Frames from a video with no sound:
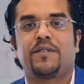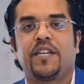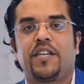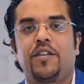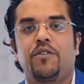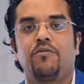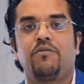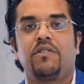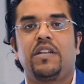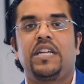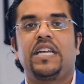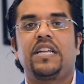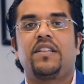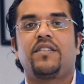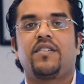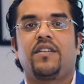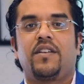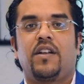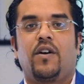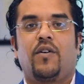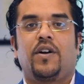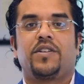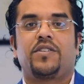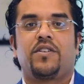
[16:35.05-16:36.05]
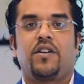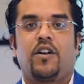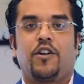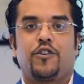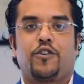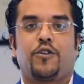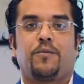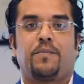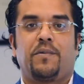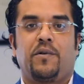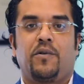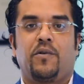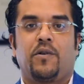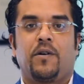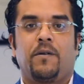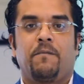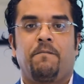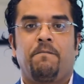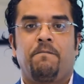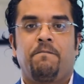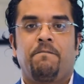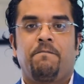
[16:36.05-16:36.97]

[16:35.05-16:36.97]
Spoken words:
that you need to know as an entrepreneur.